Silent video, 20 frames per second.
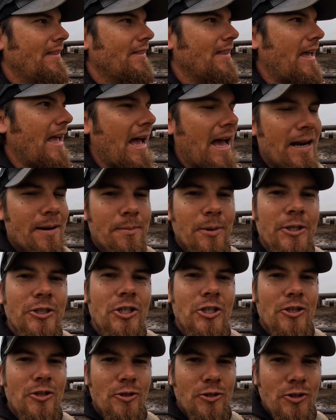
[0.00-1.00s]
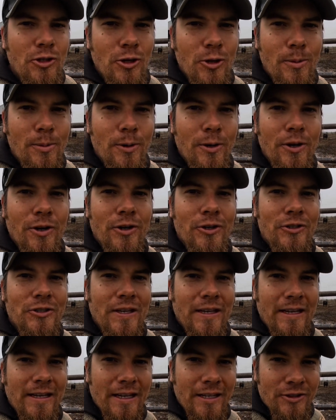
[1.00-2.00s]
they had a bunch of YouTubers
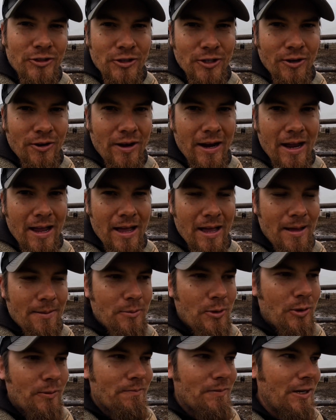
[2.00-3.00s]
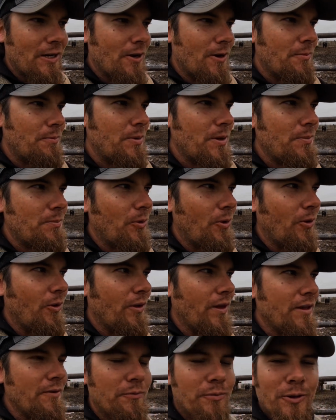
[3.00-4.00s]
and Instagram, you know,
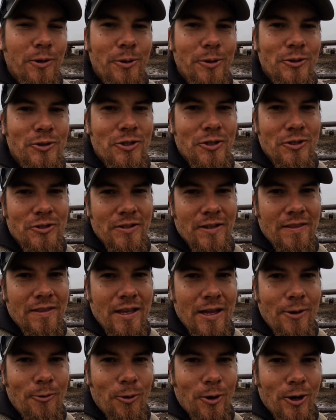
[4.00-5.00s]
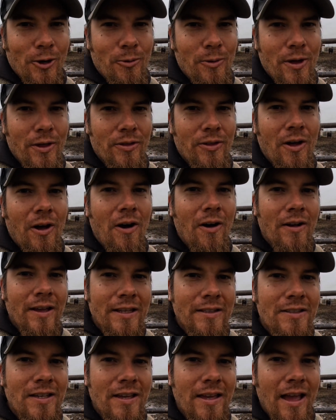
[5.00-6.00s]
people, influencers that they work with all
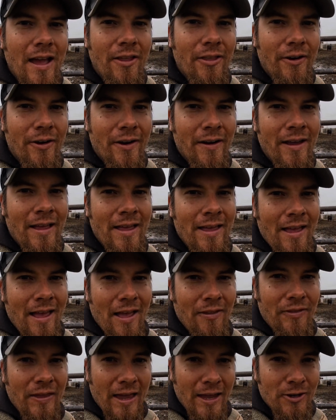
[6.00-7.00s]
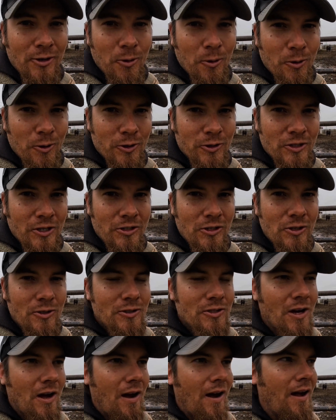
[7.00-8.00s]
get together at the headquarters in
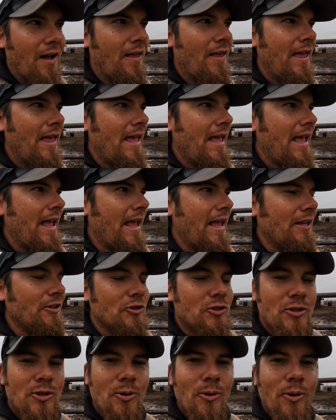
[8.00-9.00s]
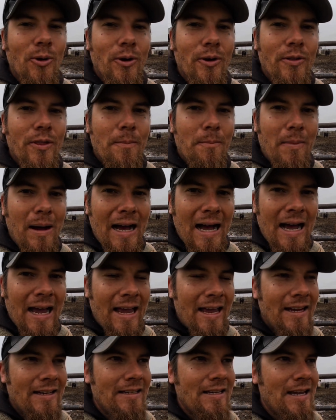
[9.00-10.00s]
Utah and tour the
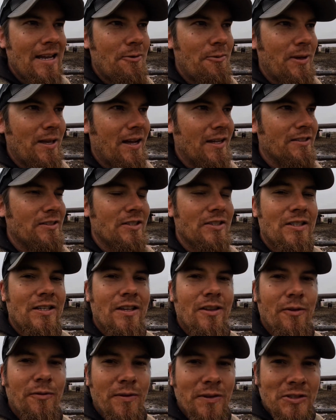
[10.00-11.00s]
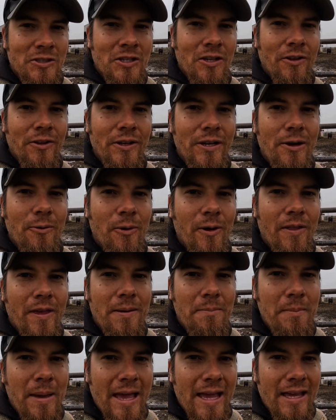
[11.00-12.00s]
mine. We got to see the facility where
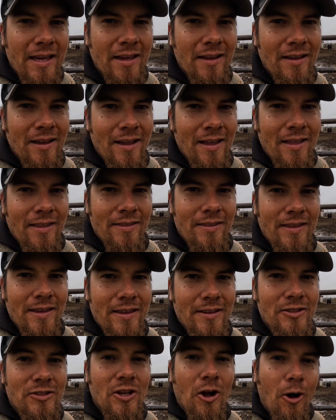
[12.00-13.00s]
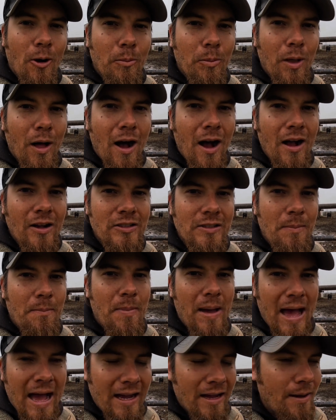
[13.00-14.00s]
they make the salt blocks and
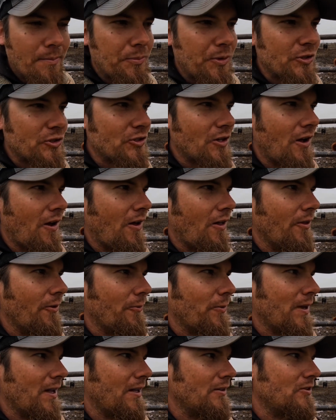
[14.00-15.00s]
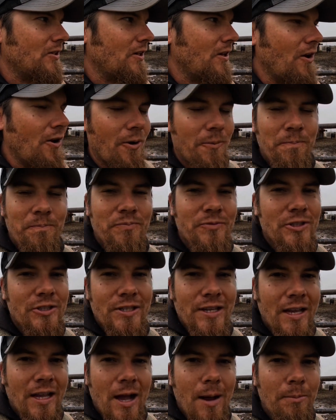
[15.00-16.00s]
bag up the salt. And we got to go
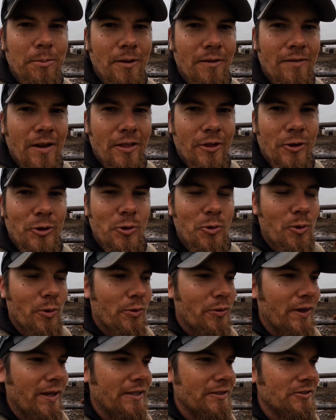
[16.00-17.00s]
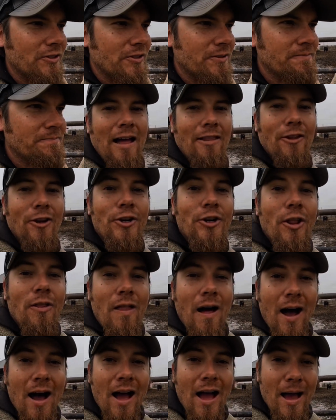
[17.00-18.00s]
see a couple of other cool things. I learned a
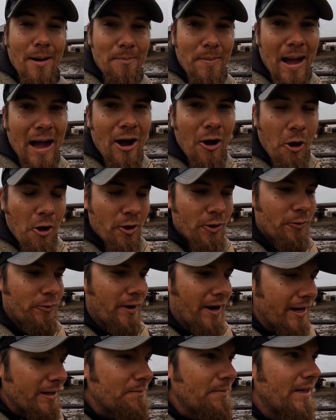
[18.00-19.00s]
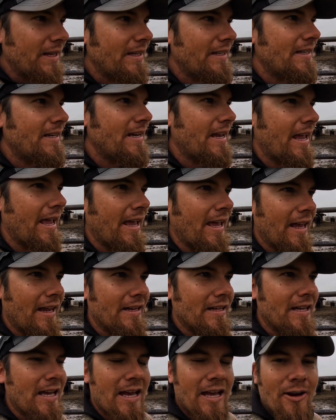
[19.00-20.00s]
lot about Redmond
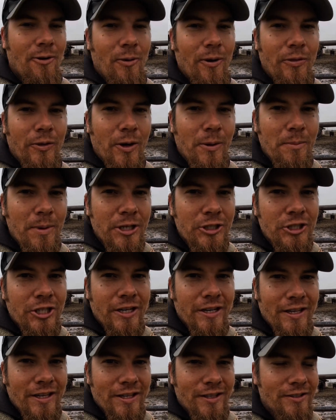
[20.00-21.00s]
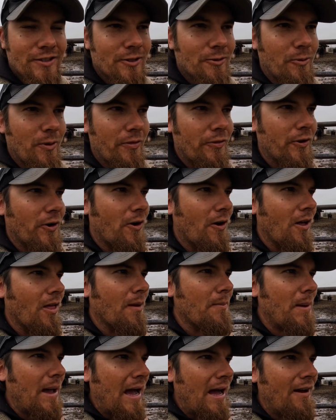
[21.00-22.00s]
and kind of what their mission is and what they're all
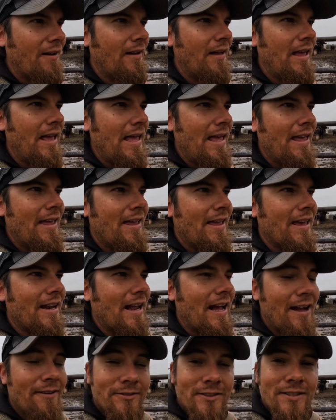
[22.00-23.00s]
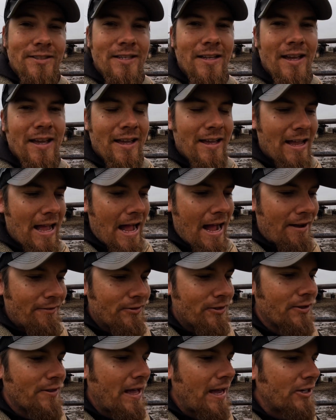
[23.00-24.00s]
about. And I have to say,
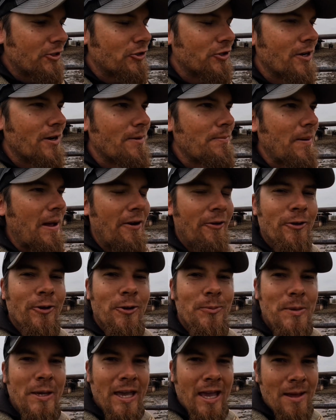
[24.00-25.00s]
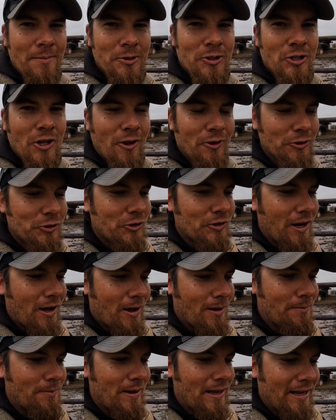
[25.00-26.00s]
after that trip, I really became a salt
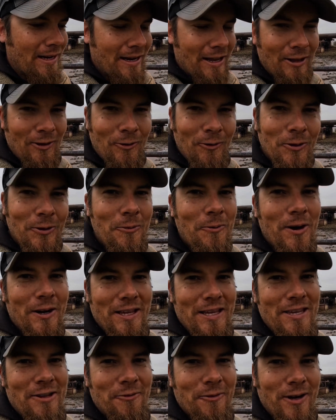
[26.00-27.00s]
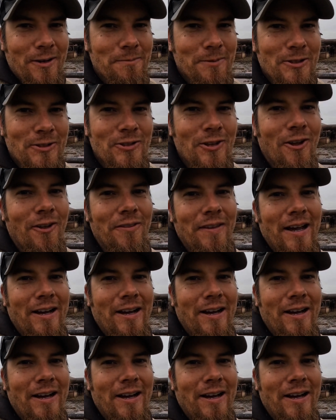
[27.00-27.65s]
snob and I only want to eat Redmond salt